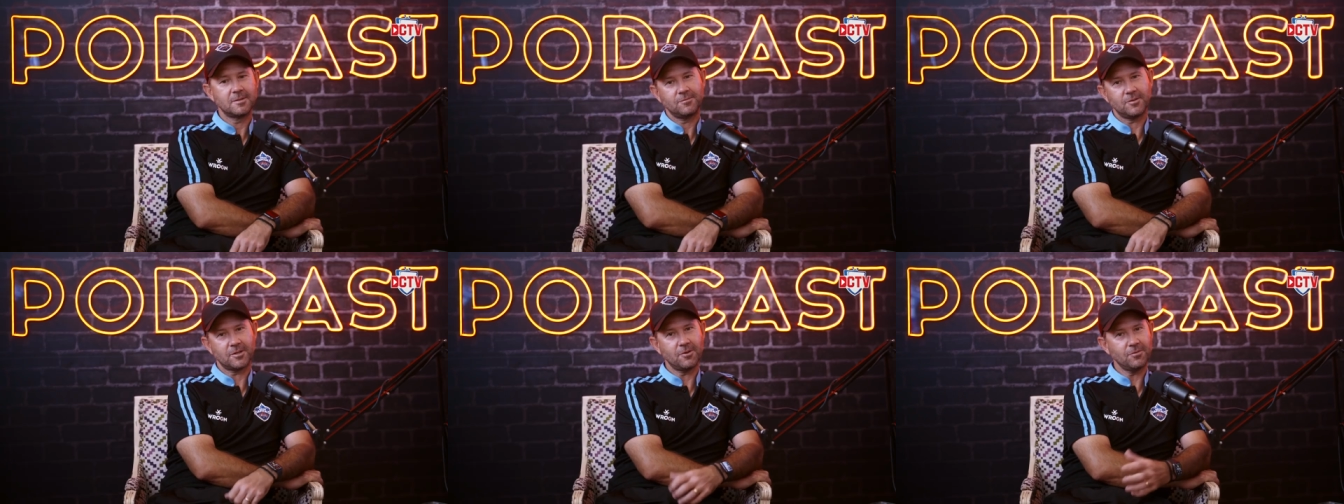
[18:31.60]

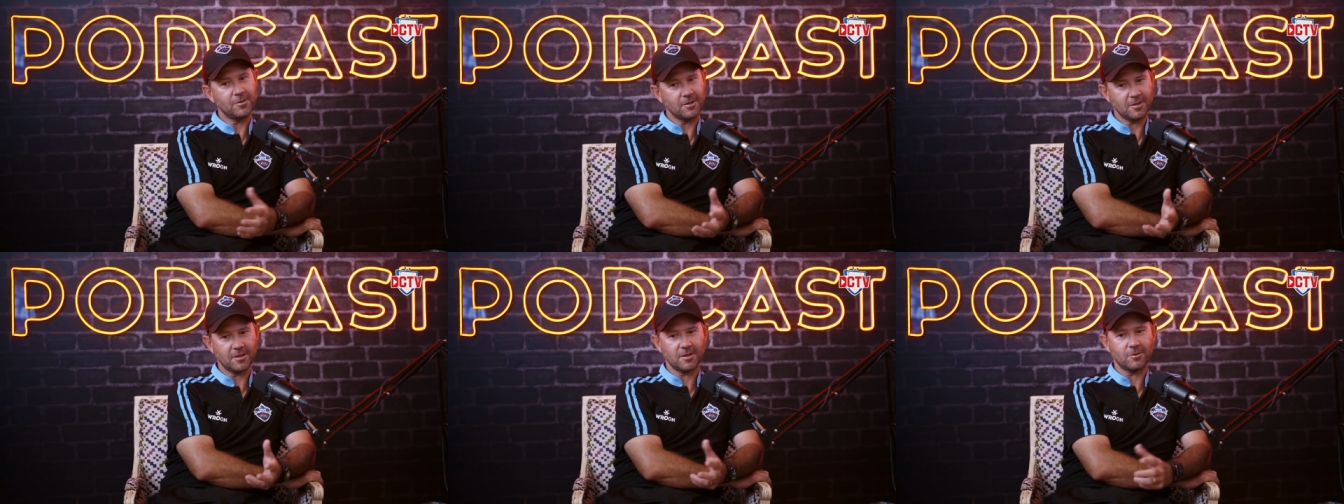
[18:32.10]
If you don't
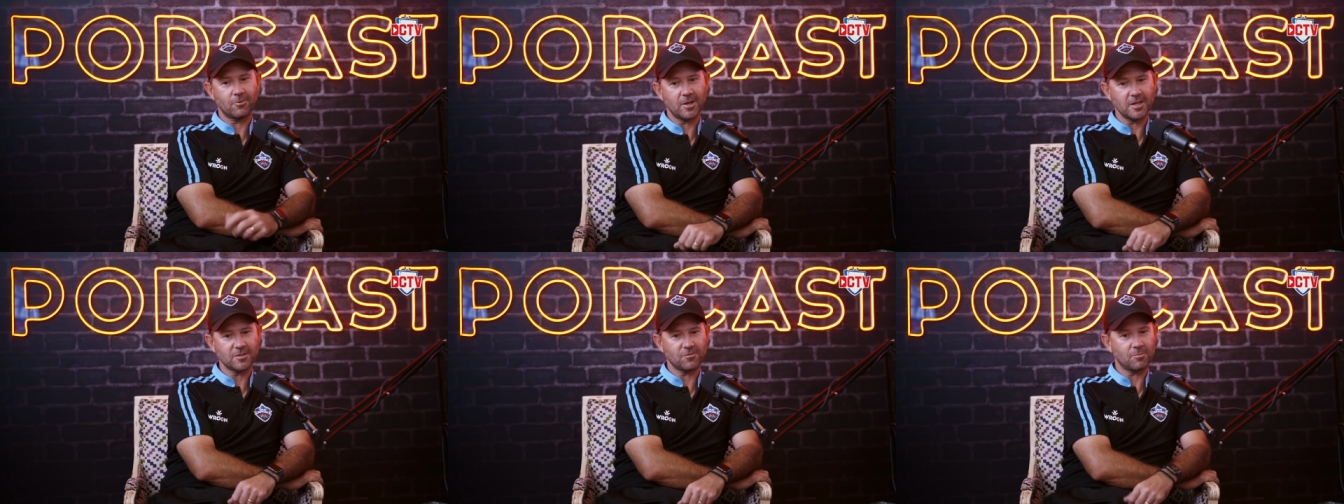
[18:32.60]
think you're getting the
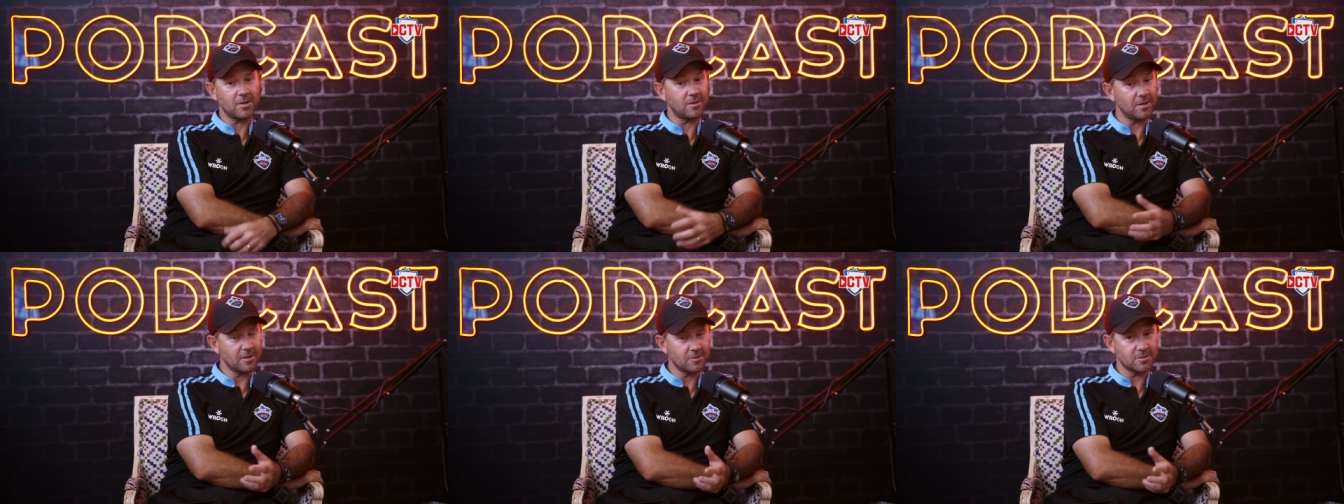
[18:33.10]
right answer from me,
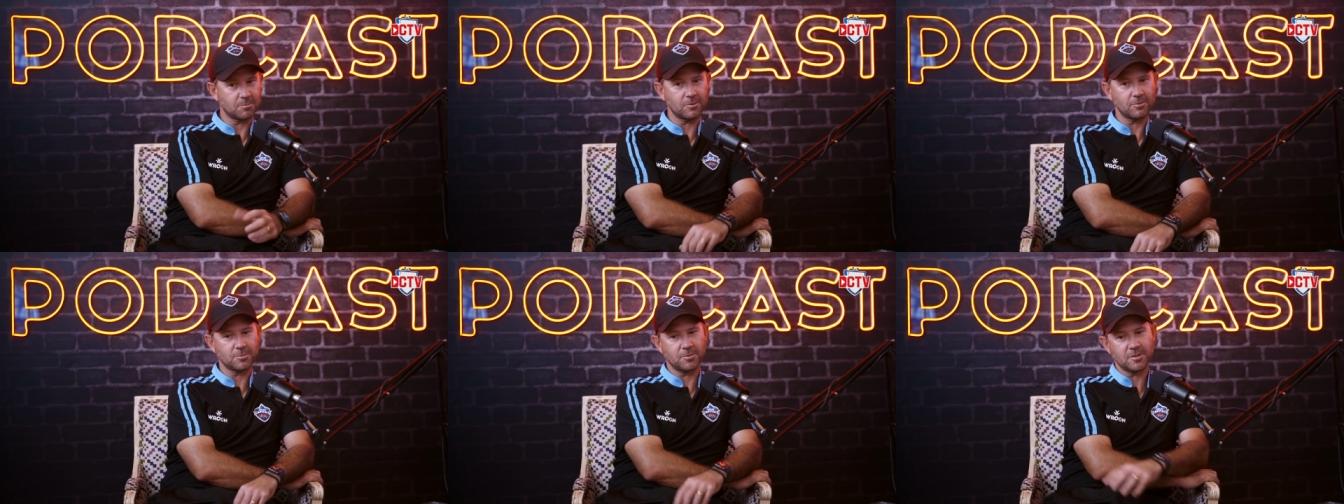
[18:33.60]
then go
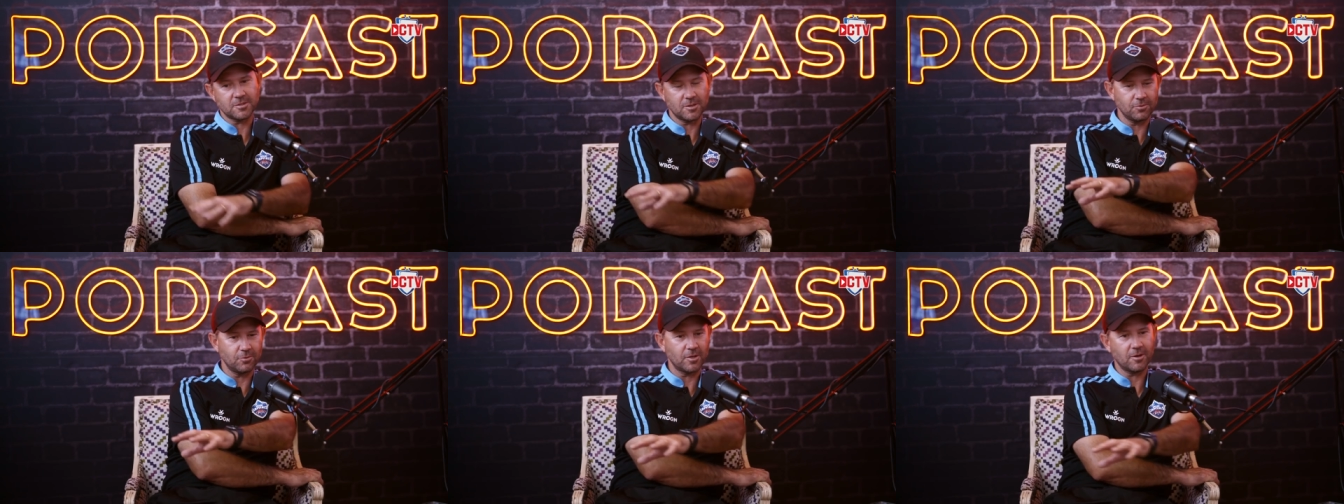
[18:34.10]
somewhere else. But it's
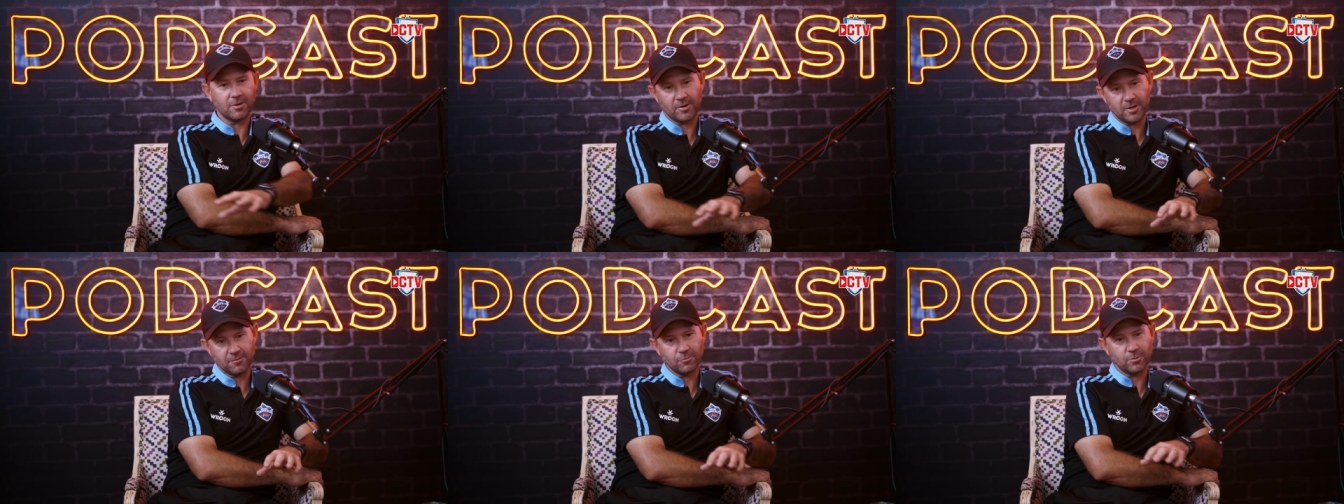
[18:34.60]
no good going
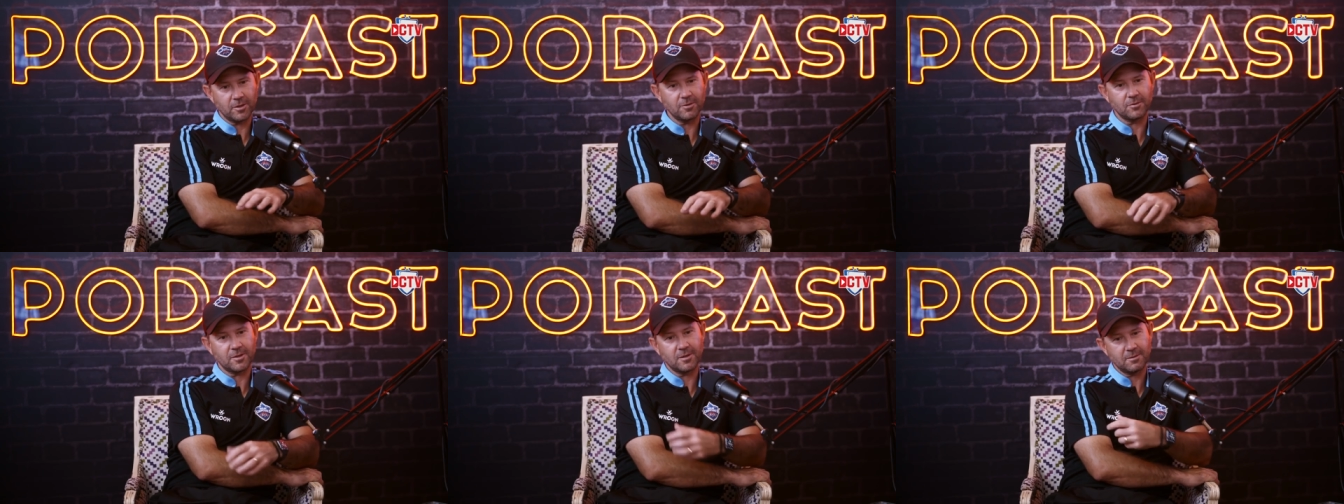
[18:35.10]
around
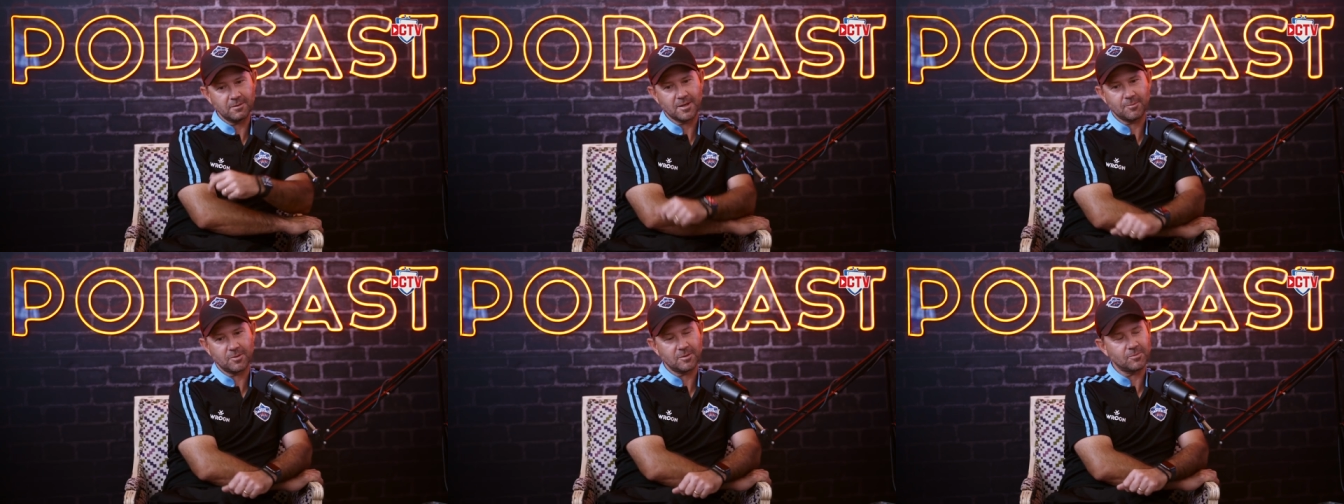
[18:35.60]
everywhere and then
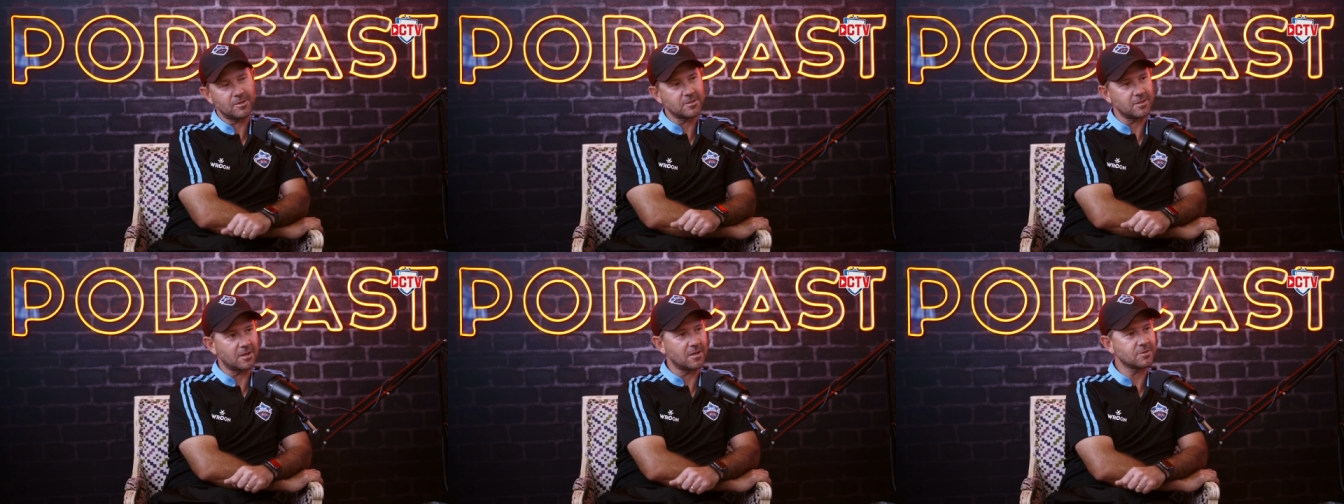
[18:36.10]
coming to me
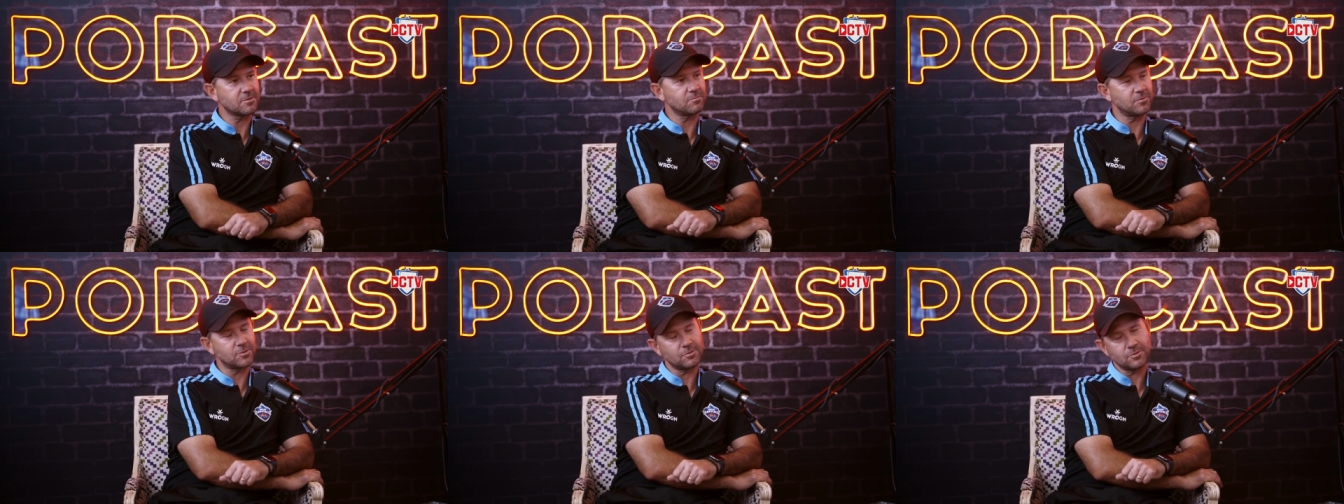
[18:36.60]
as the last
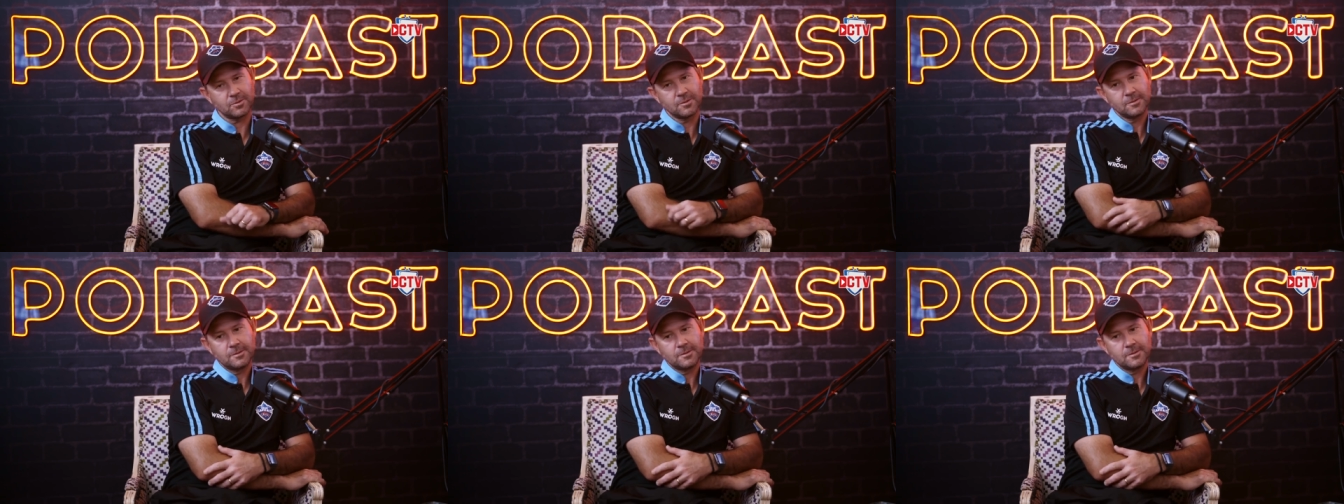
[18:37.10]
resort.